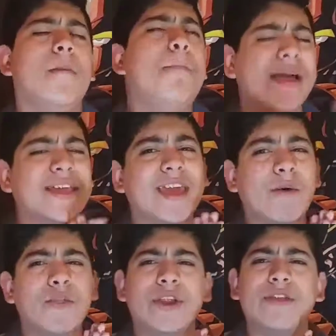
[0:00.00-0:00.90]
here, back again
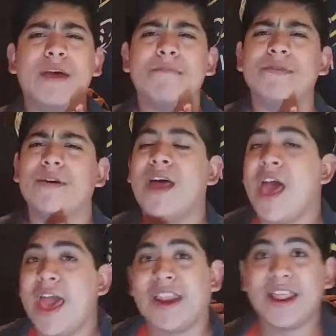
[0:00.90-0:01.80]
with another episode,
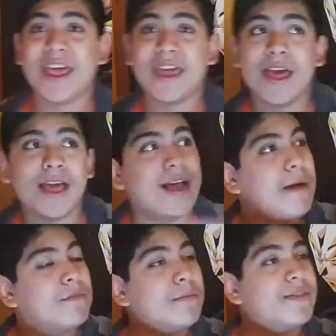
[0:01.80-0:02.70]
and today
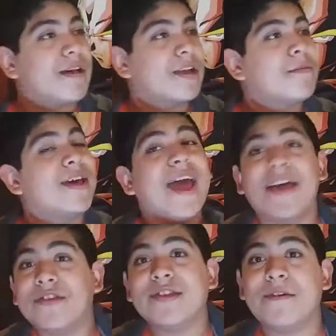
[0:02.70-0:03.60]
I'm going to be talking about,
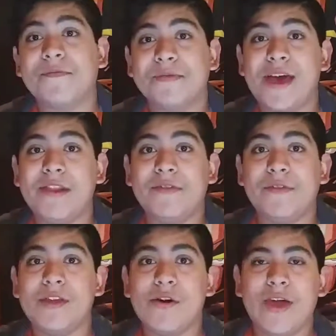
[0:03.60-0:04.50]
as you can tell from the title of the
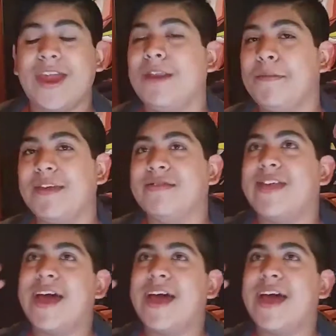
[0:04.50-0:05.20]
video, animes